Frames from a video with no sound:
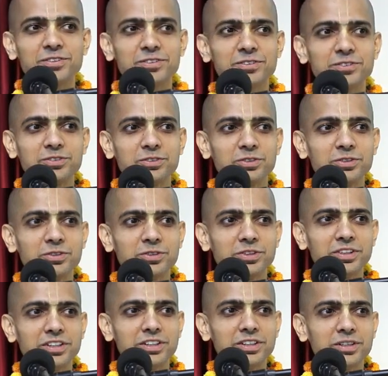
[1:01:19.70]

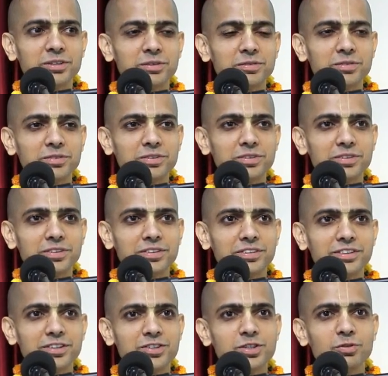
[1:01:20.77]
So
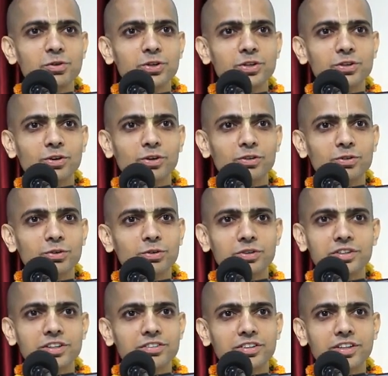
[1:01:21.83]
this devotee also
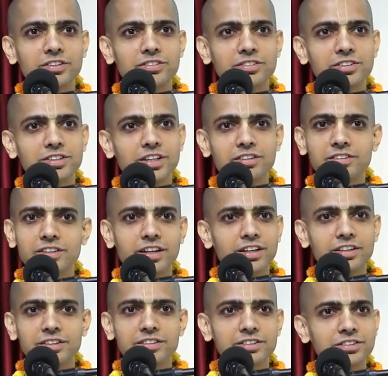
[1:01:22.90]
discussed, yes,
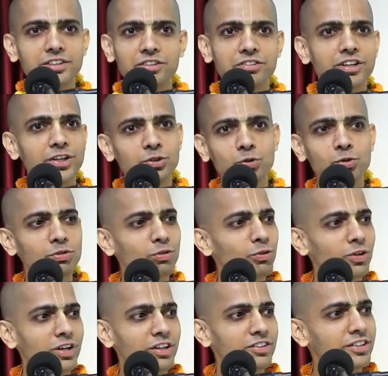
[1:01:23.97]
I just read 2
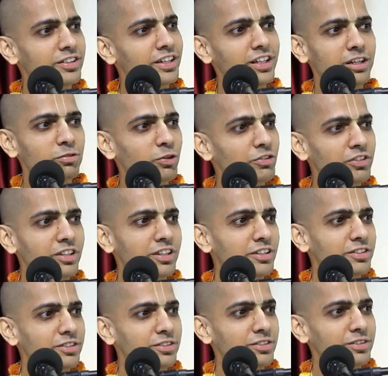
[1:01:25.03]
shlokas and then it was clear.